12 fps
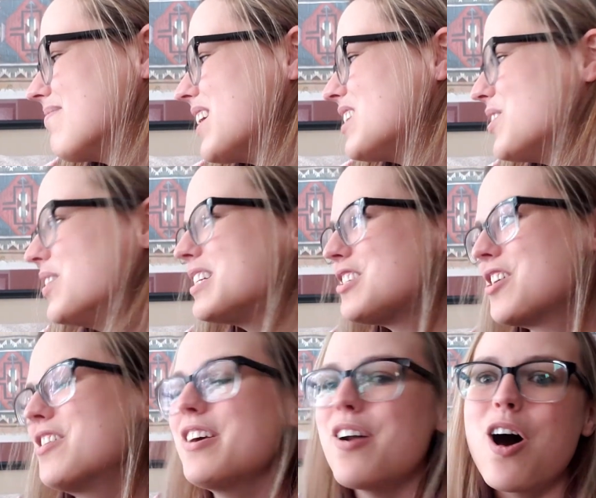So I
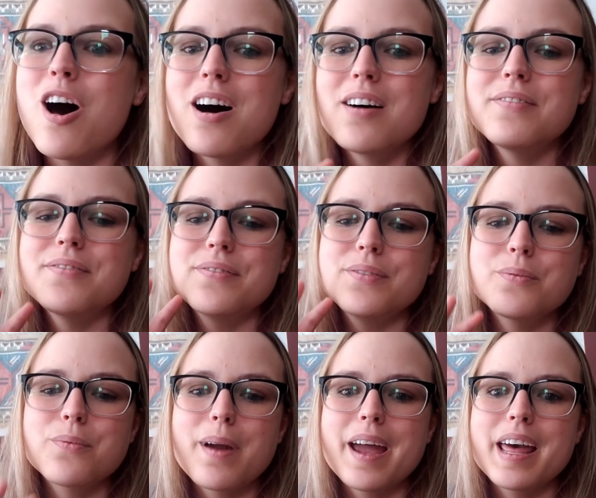started off
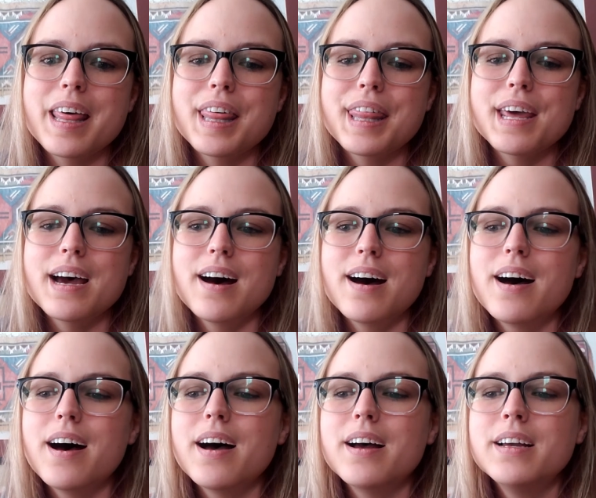with
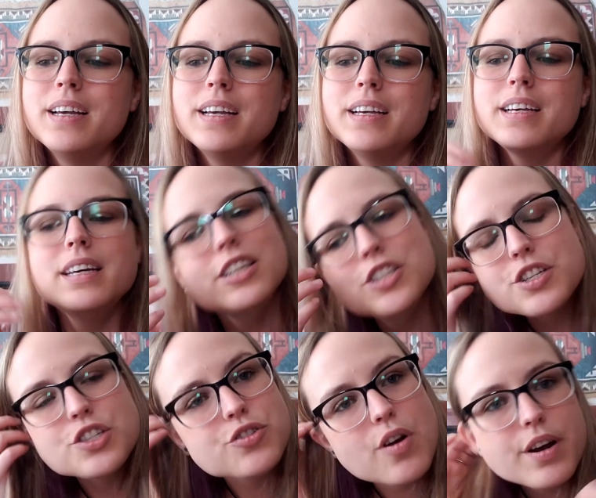
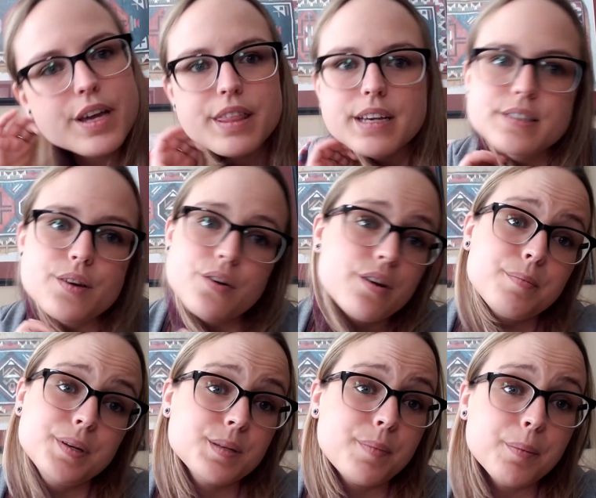just drawing things out on a
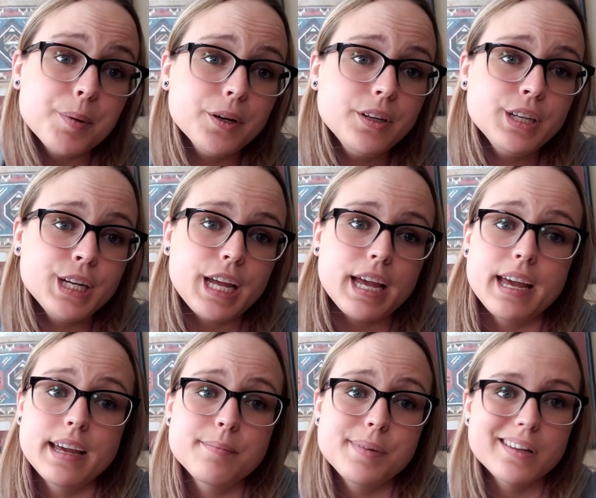piece of paper
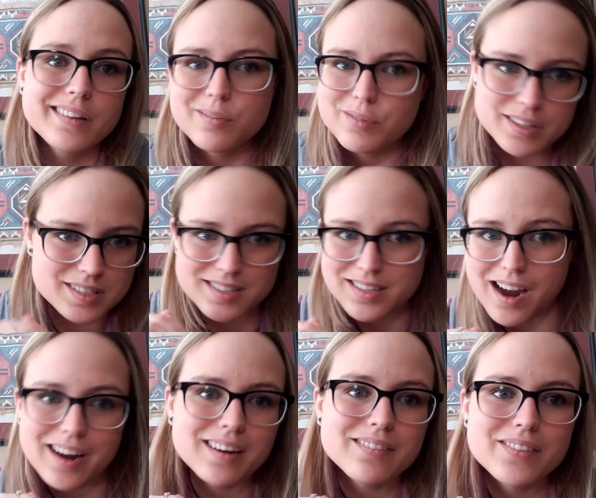and being like, well, this is
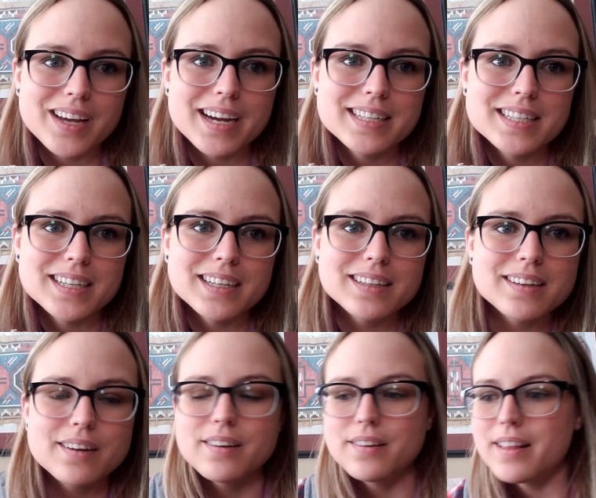kind of the
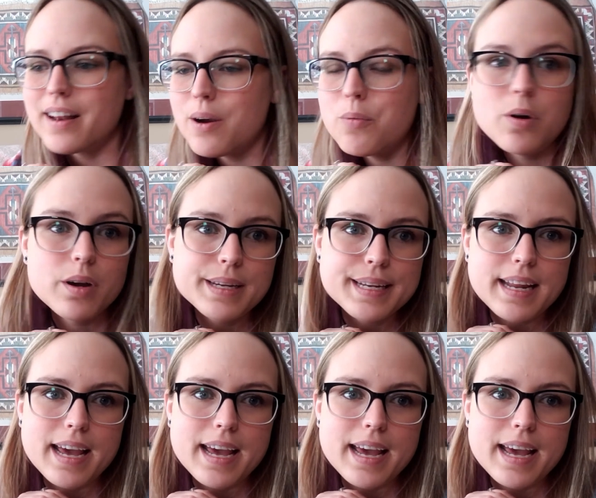idea that I want.